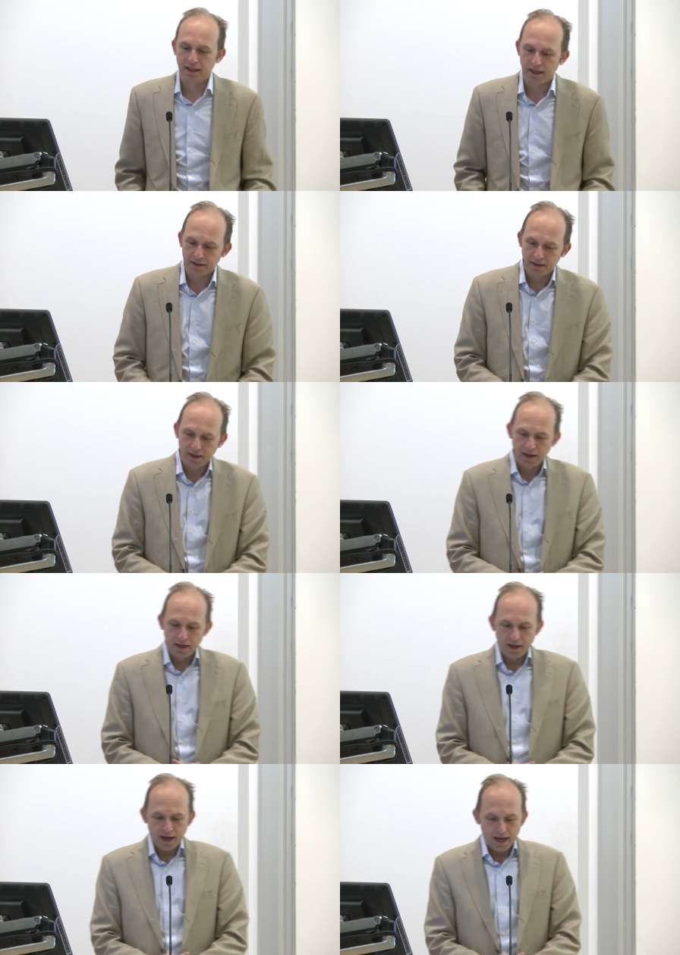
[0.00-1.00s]
And
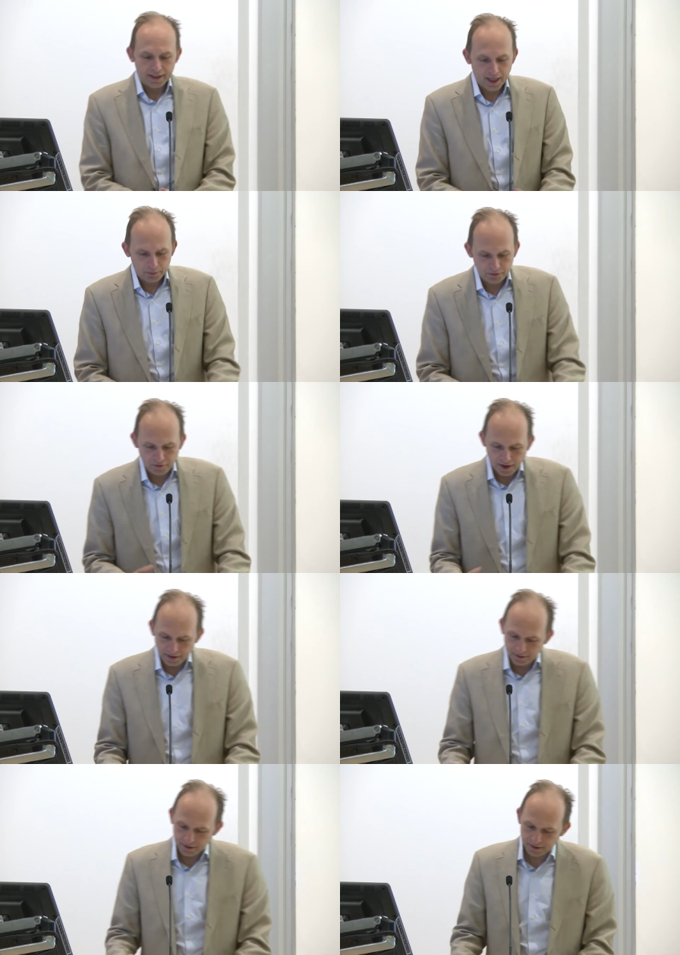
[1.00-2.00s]
I kept
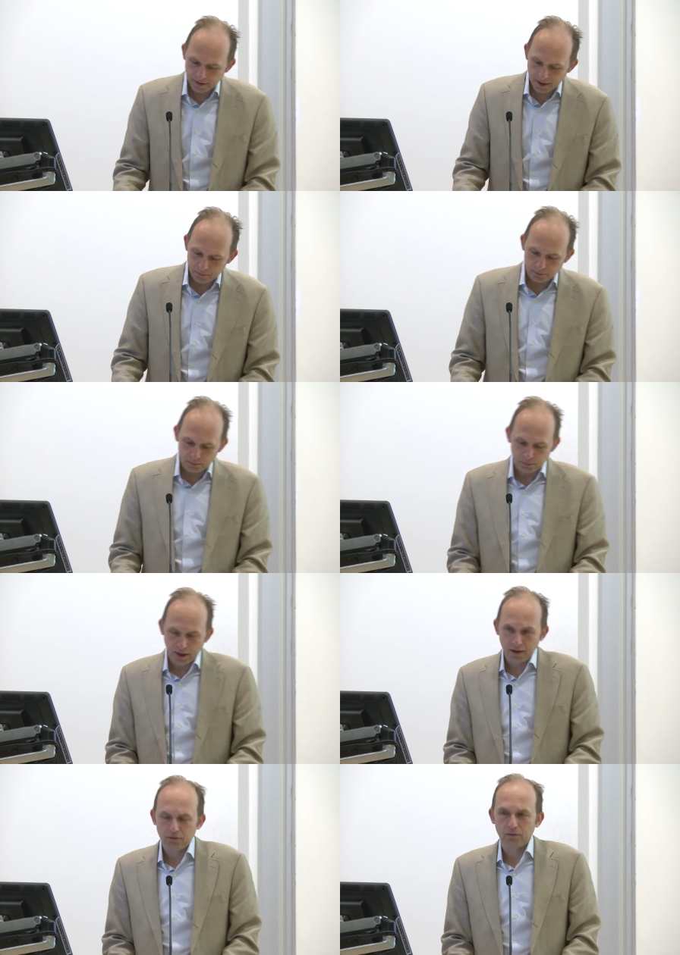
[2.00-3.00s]
finding that
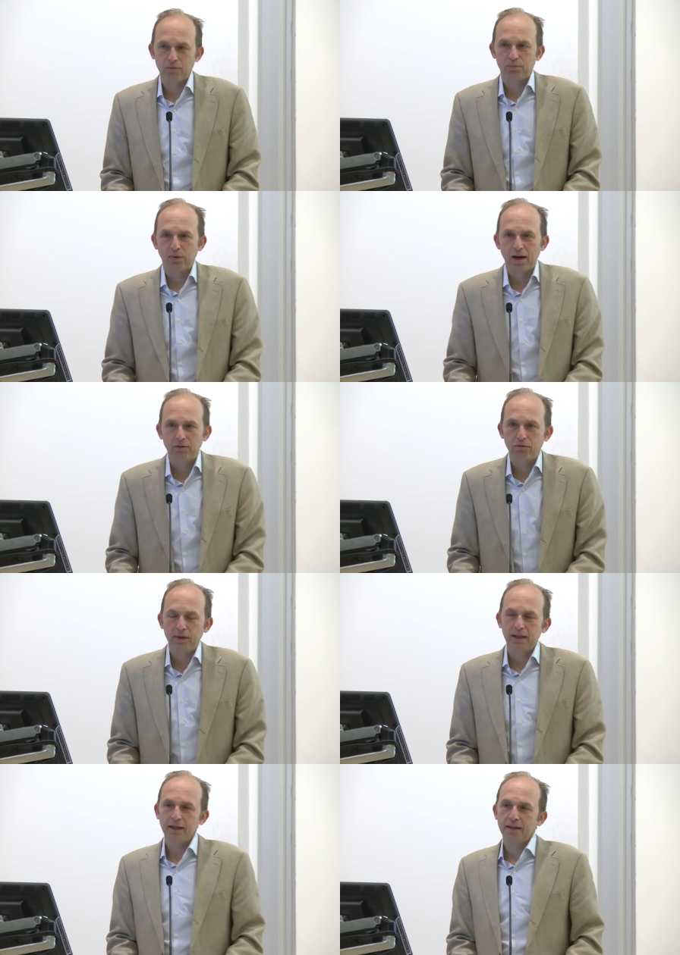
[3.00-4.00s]
Brown Brown
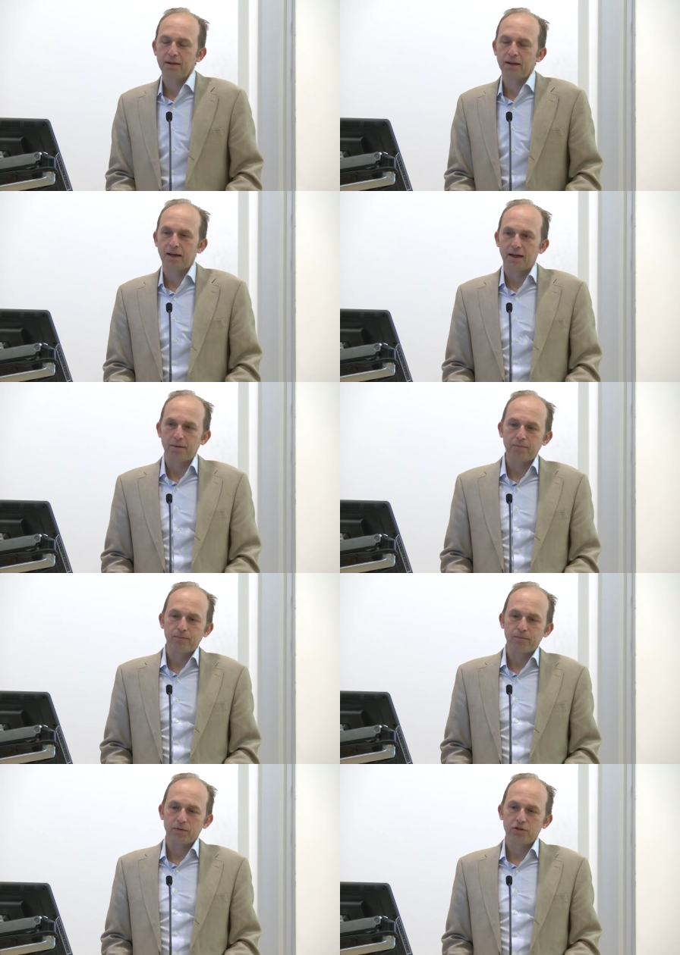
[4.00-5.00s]
really
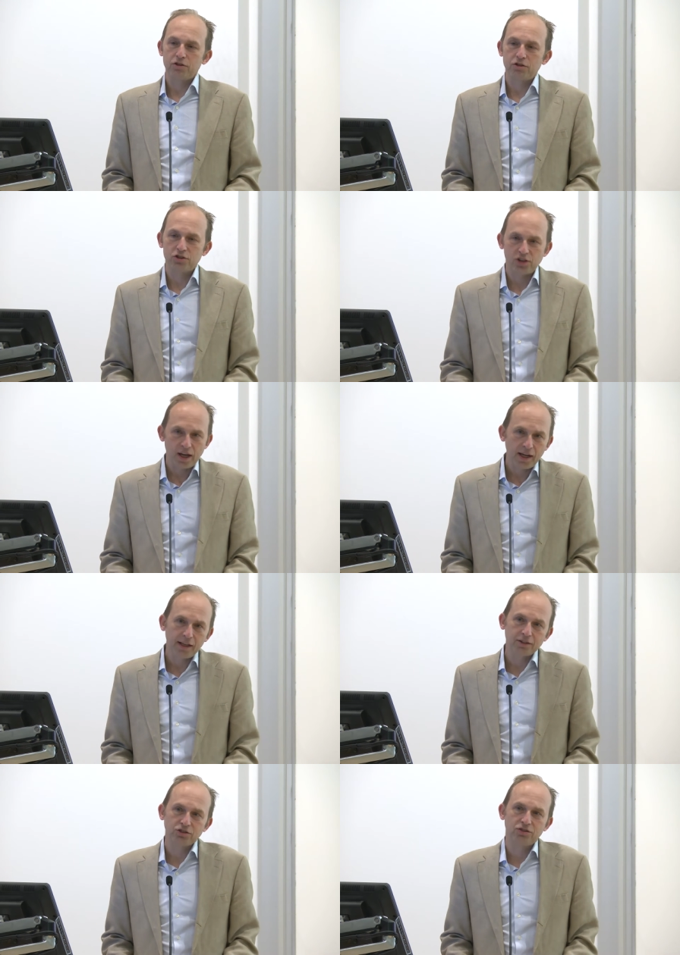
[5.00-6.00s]
um,
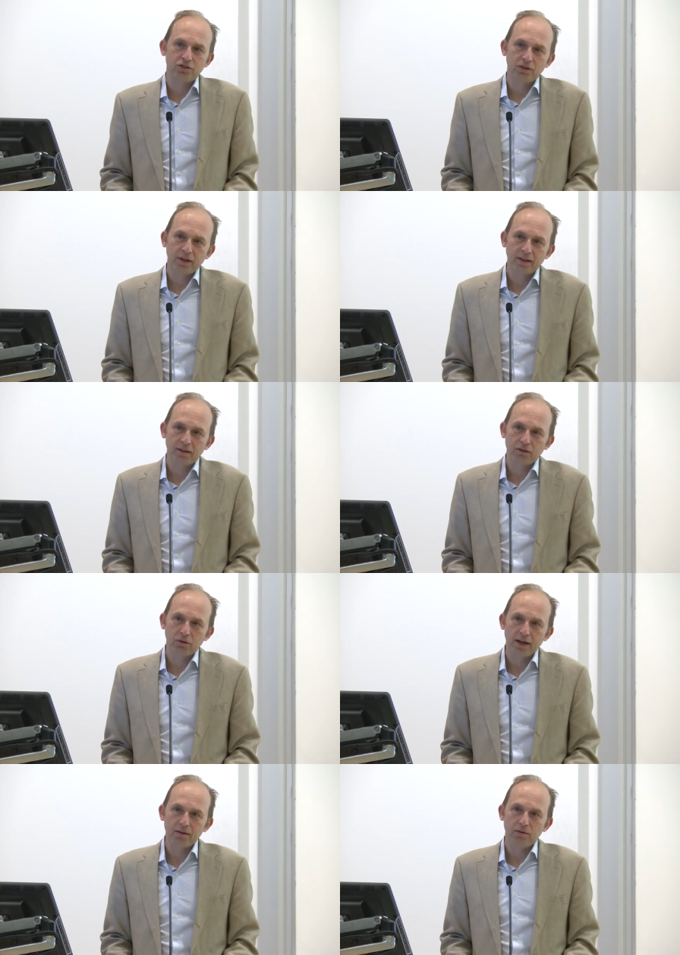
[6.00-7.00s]
changed during
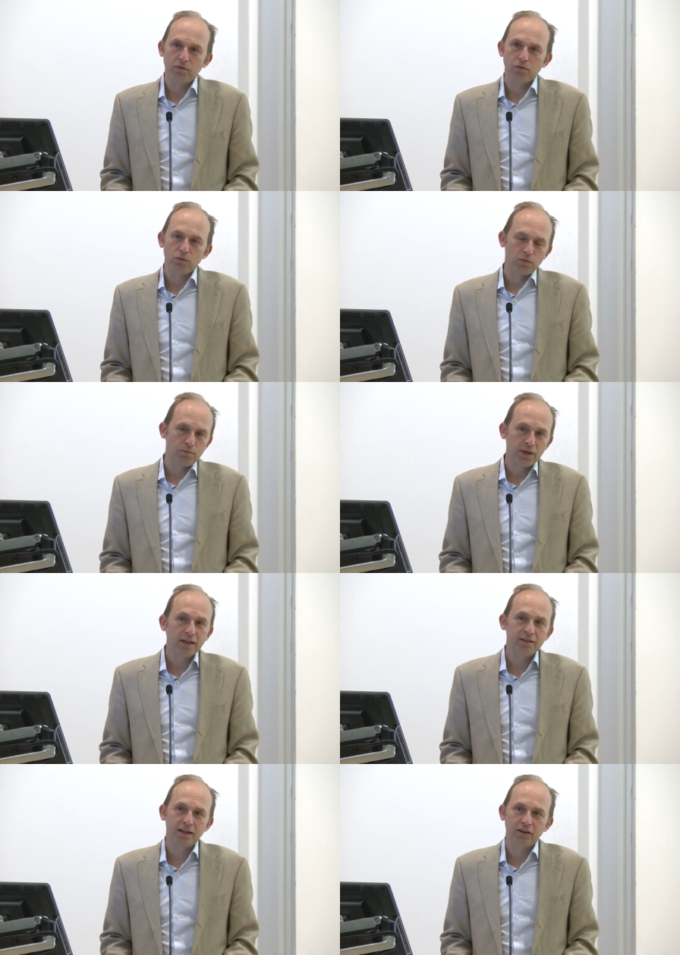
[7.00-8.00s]
the great
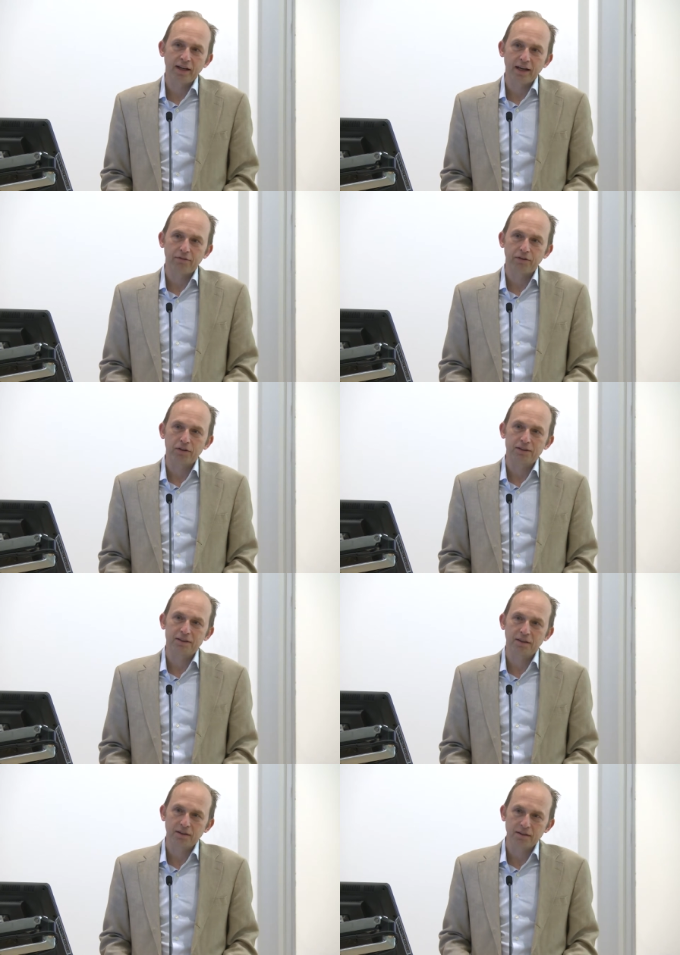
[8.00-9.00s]
military efforts,
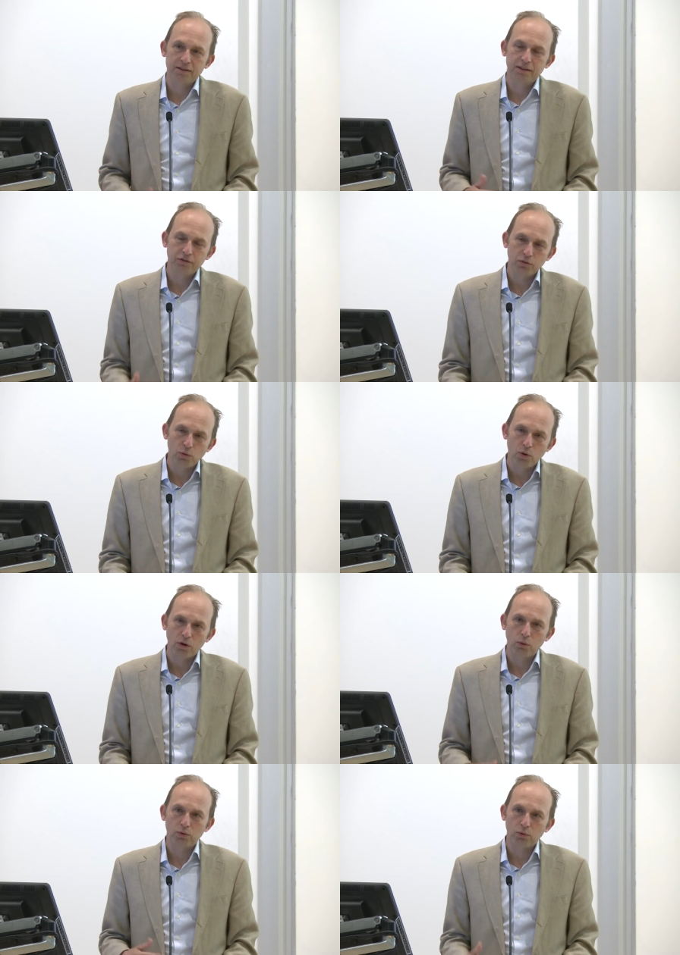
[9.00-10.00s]
of the Civil War,
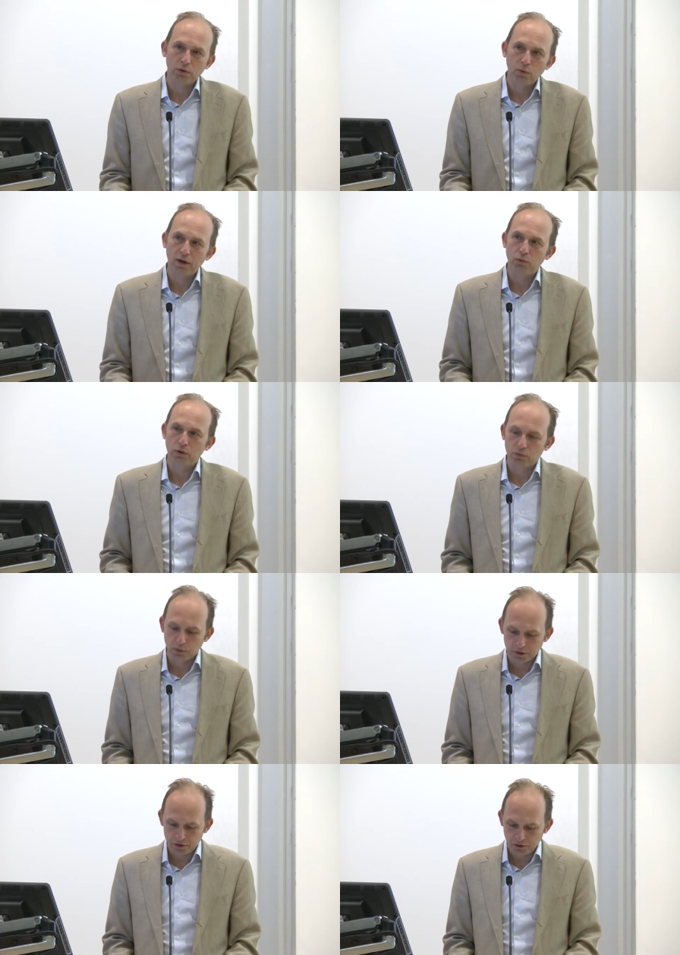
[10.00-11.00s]
World War One, World
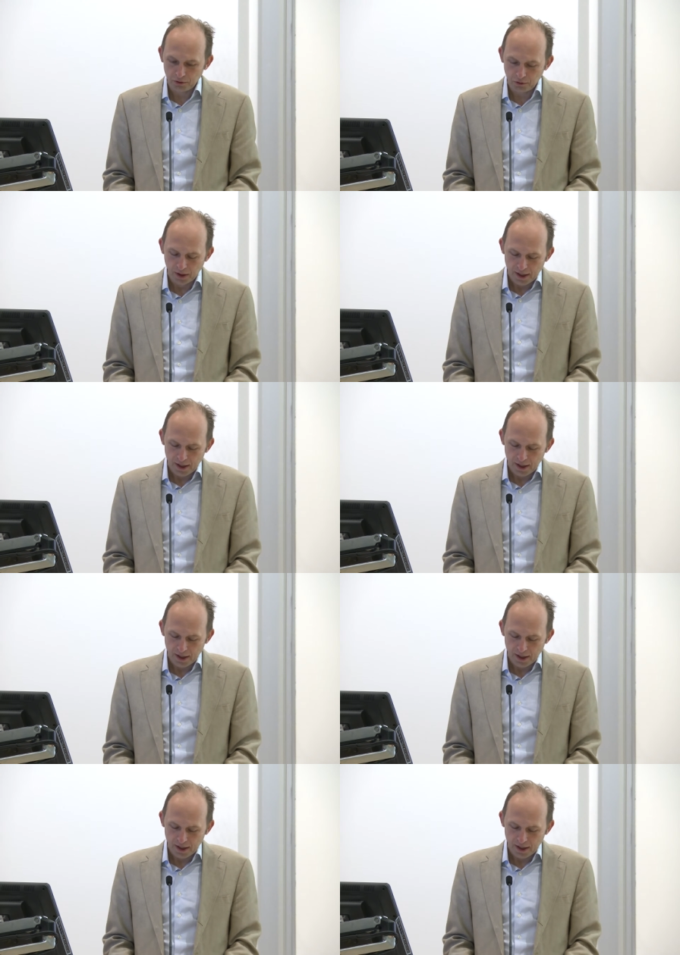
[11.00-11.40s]
War Two,